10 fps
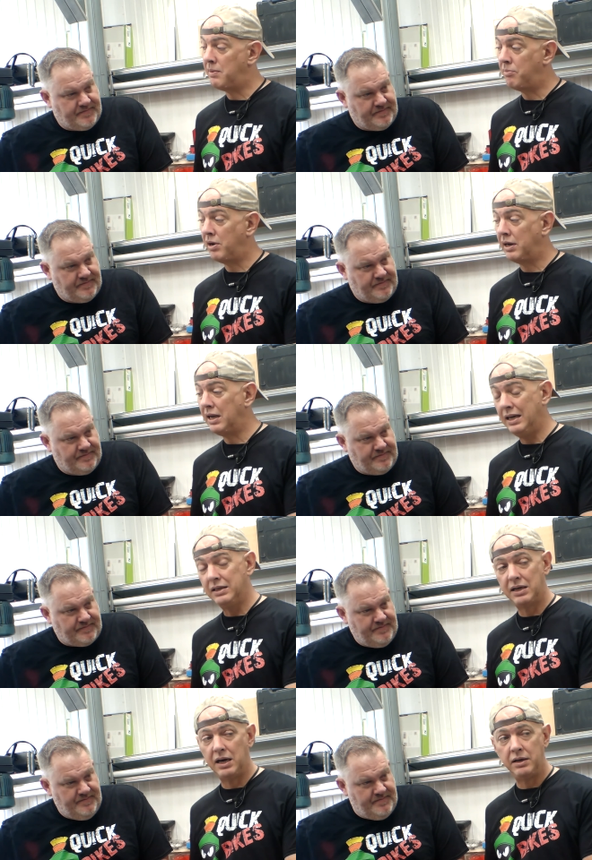Speaker 1: pan brake
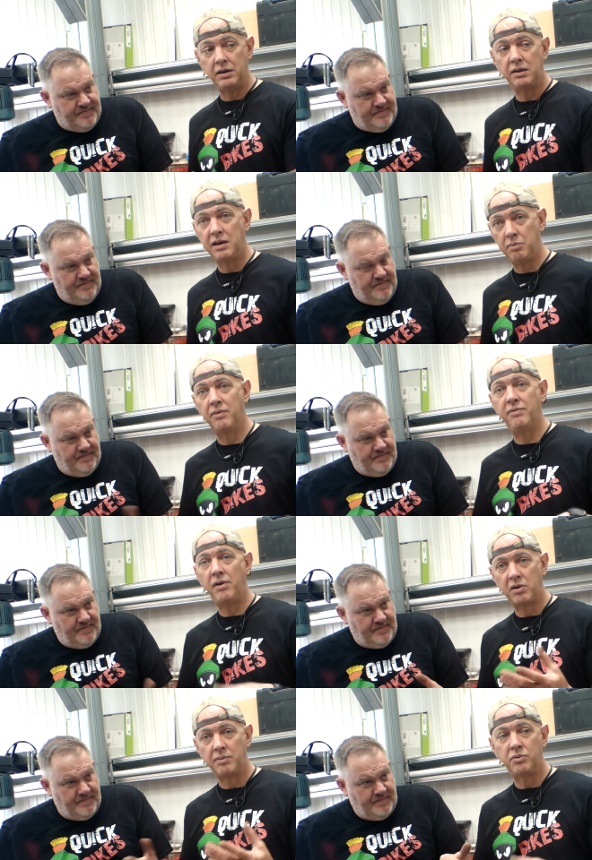is done, then we can
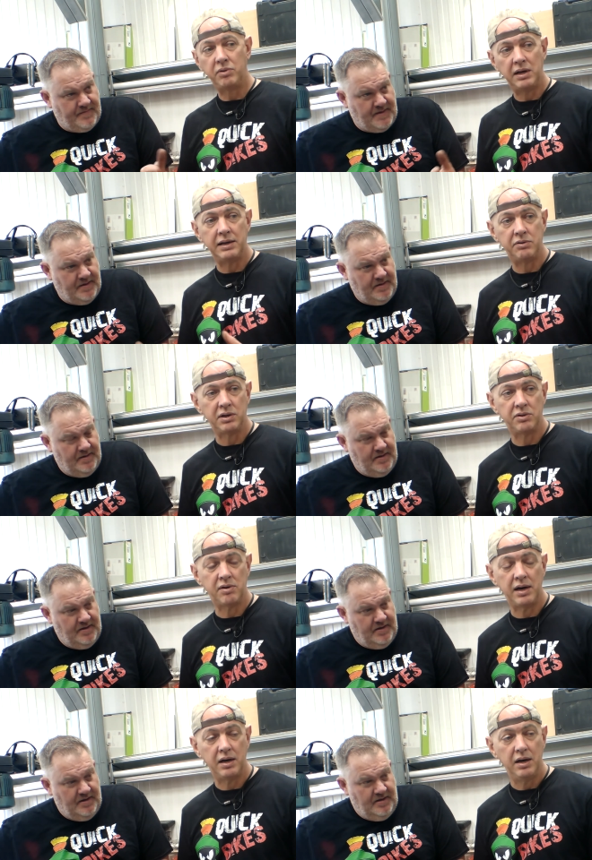fold up all the electrics
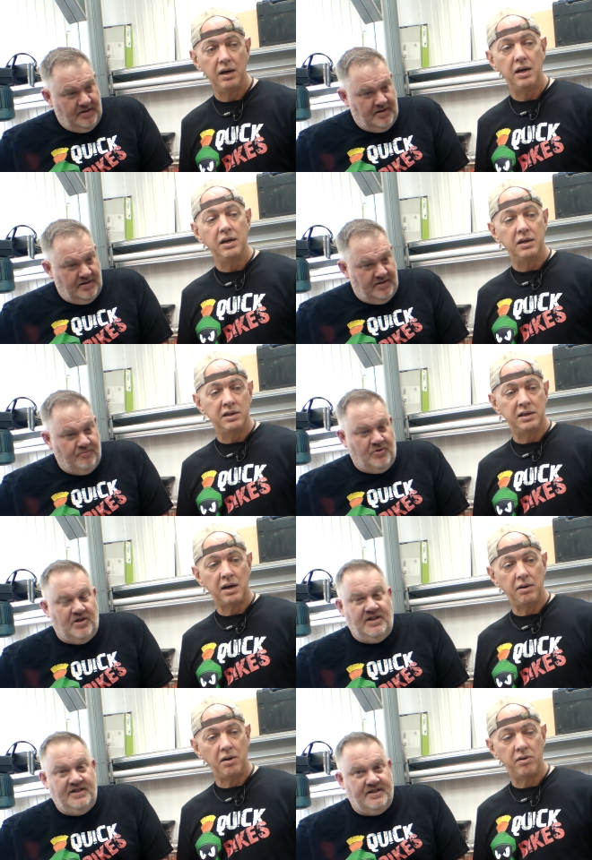tray. And so
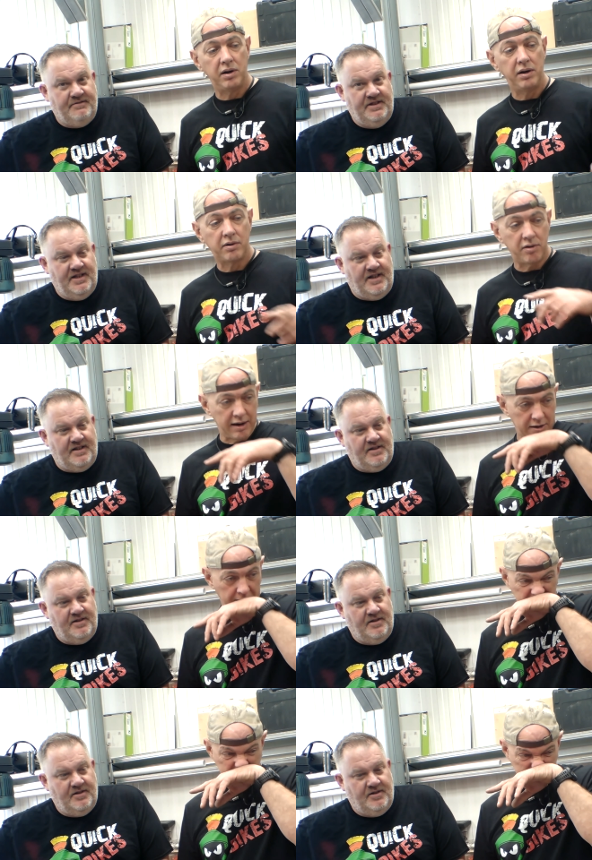I'm going to
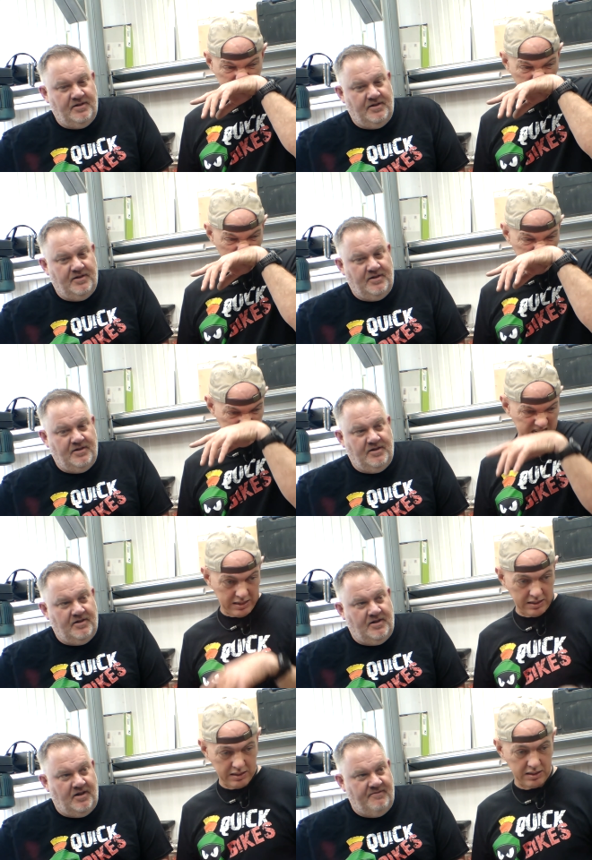crack, crack on with
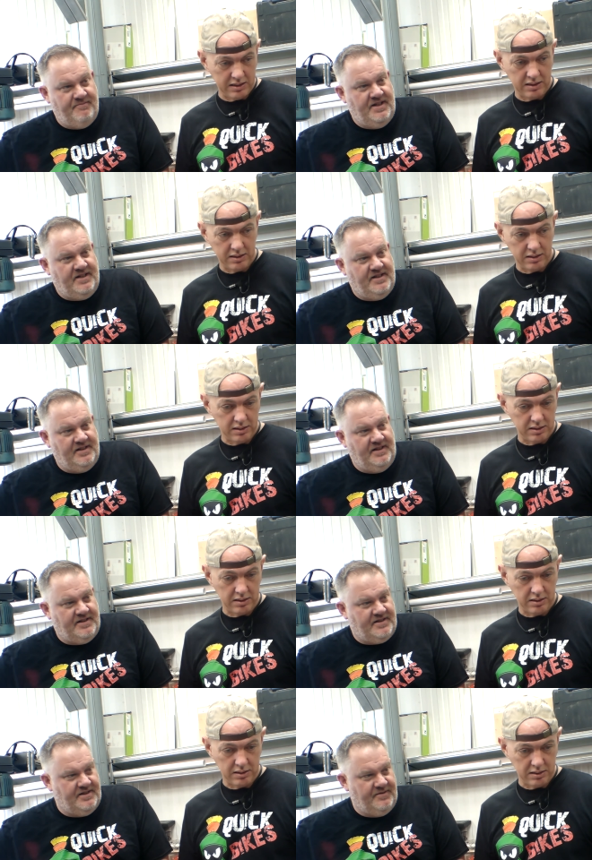that.
Speaker 2: I'm making a
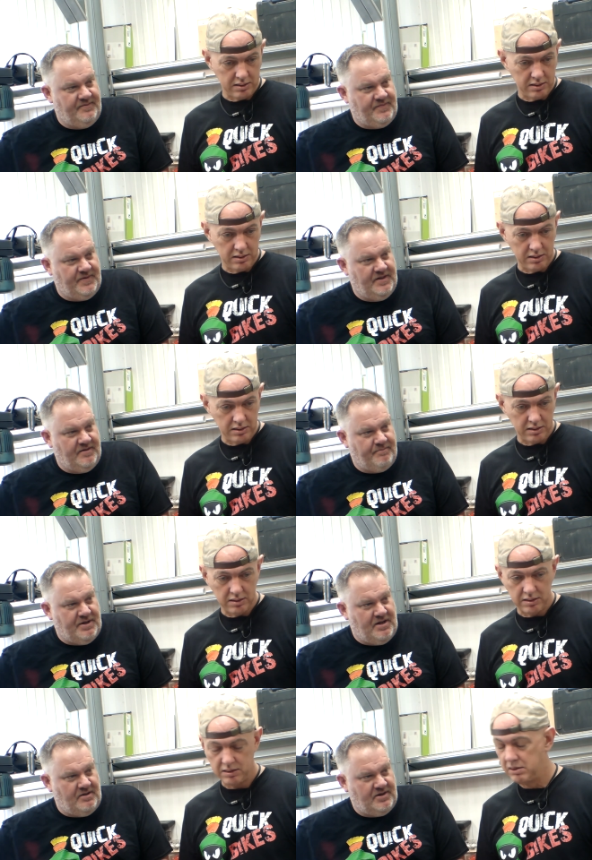list of
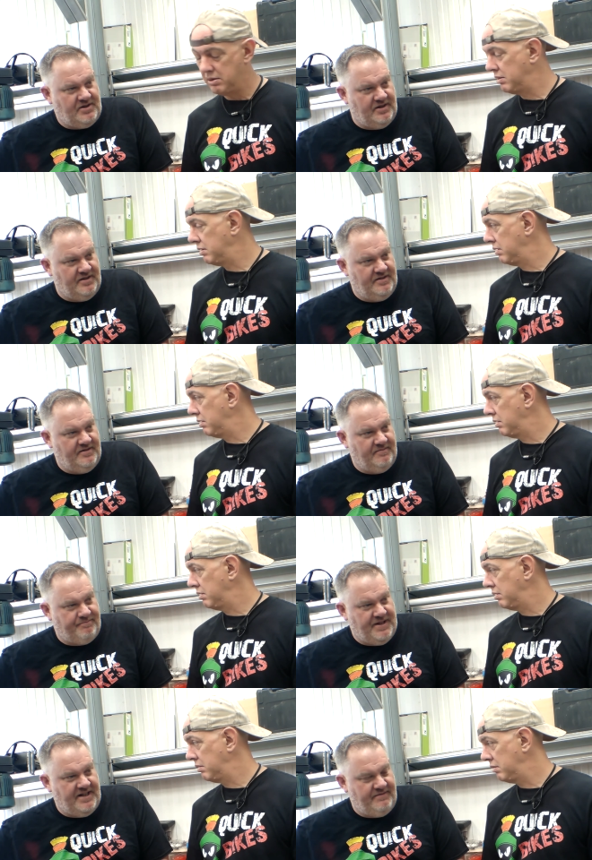parts and
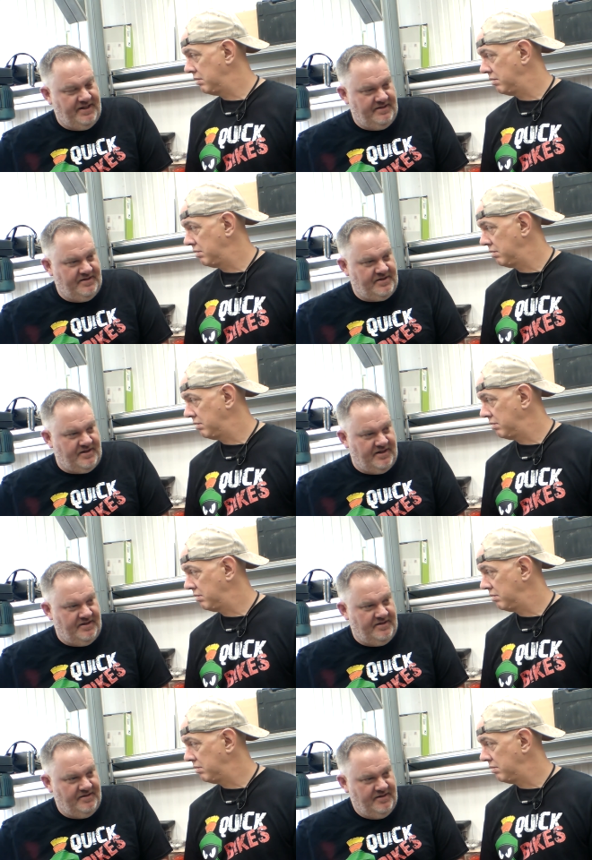bearings
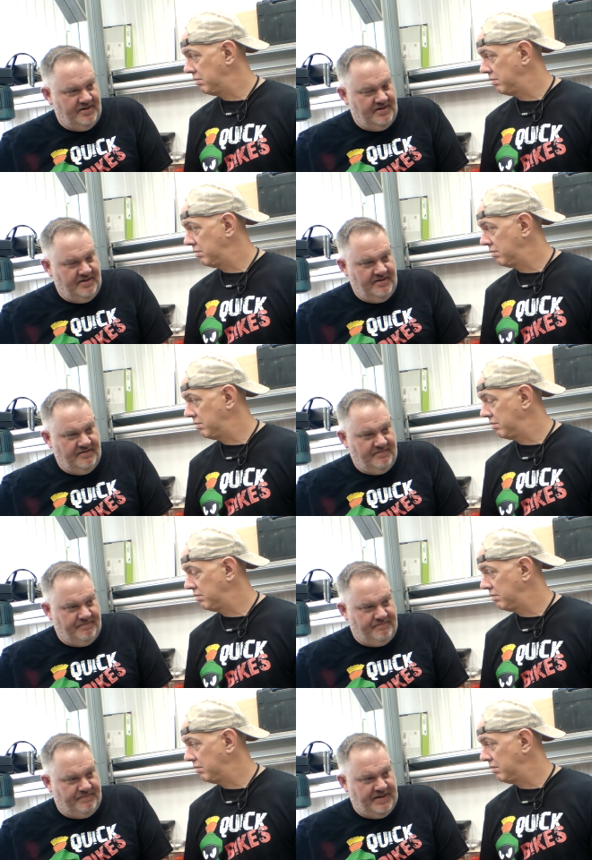and
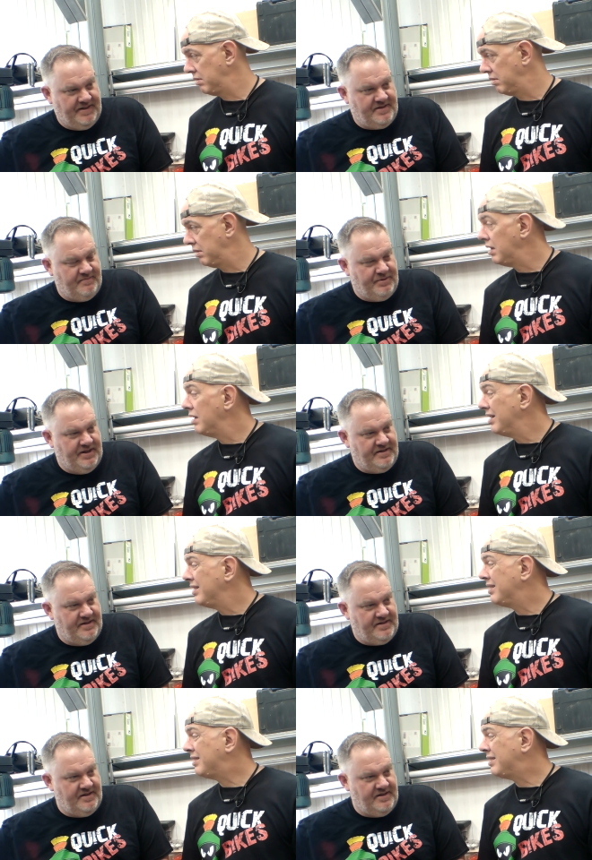bits and pieces